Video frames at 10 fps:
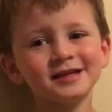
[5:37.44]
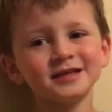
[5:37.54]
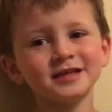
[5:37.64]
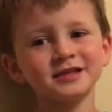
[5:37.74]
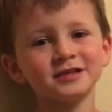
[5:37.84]

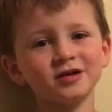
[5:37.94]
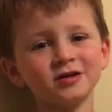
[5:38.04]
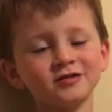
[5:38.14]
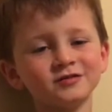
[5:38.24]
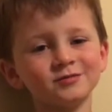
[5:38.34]
She
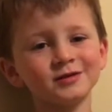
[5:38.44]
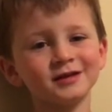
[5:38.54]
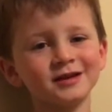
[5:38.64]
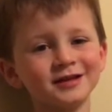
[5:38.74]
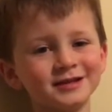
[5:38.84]
snuggles
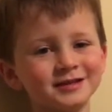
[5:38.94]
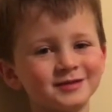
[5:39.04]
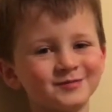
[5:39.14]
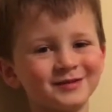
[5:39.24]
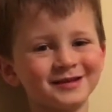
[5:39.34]
me and kisses
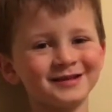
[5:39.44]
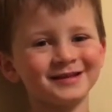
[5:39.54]
me.